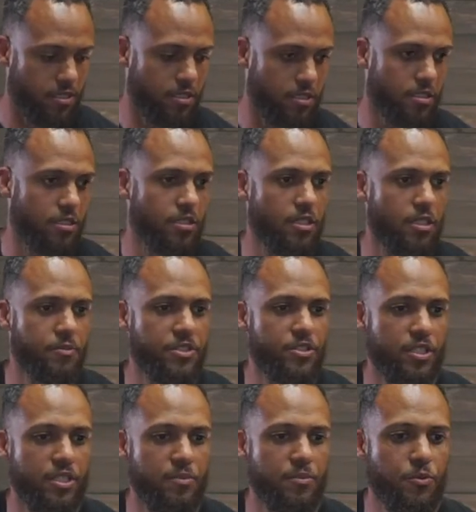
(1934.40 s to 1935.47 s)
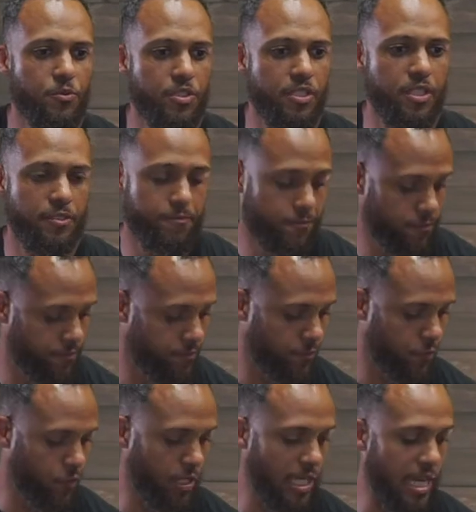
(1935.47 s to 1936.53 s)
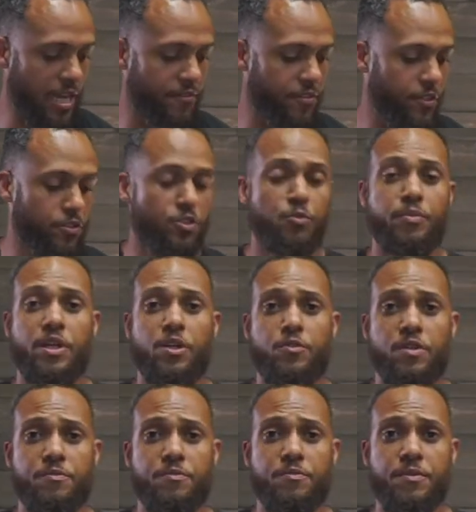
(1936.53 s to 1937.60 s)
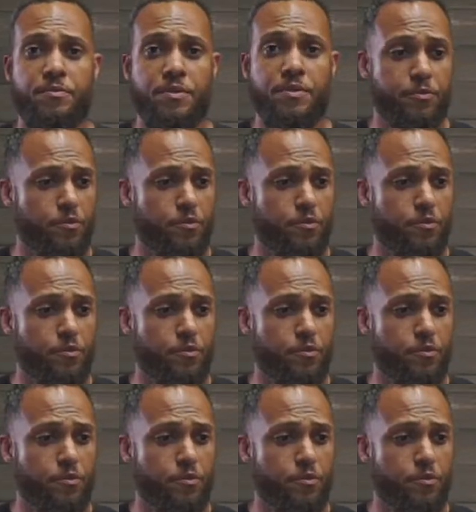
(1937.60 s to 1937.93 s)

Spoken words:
Let me see. Give me 1 second. We're live here, so bear with me, people.